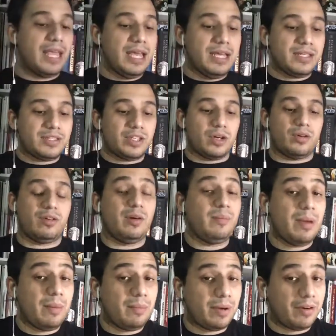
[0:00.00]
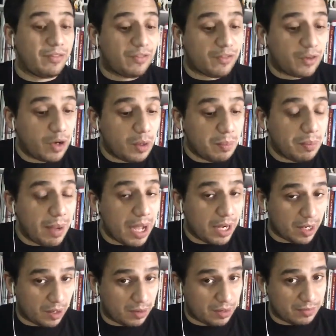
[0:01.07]
So remember, from
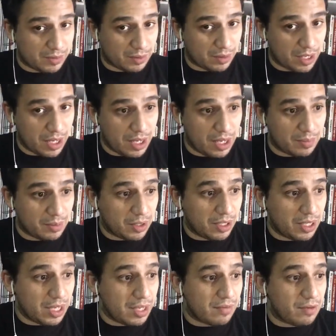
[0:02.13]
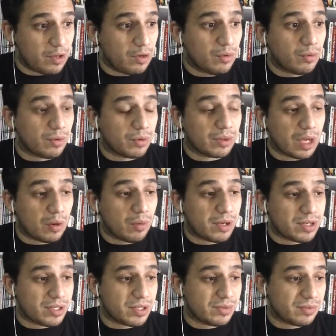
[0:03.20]
paragraphs, okay? I'm gonna give you the
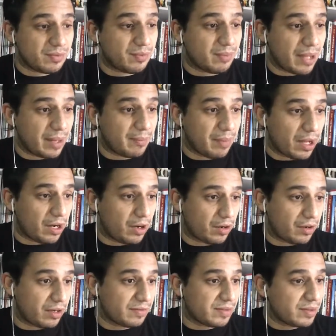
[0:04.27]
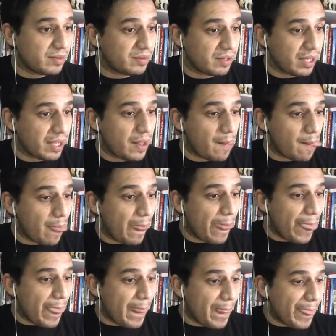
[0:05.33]
questions by paragraphs, okay?
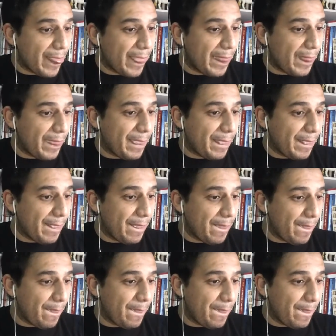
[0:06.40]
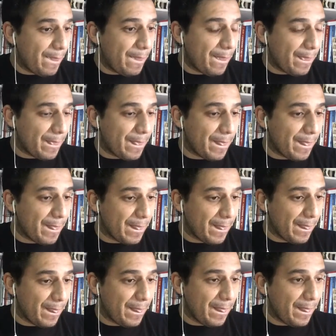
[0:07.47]
Mm -hmm, mm
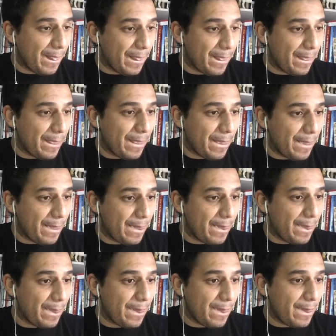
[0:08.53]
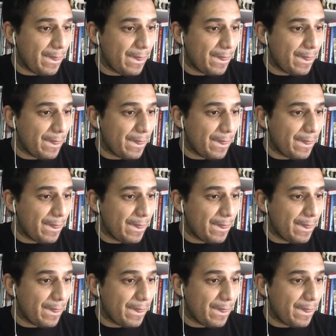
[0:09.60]
-hmm, mm -hmm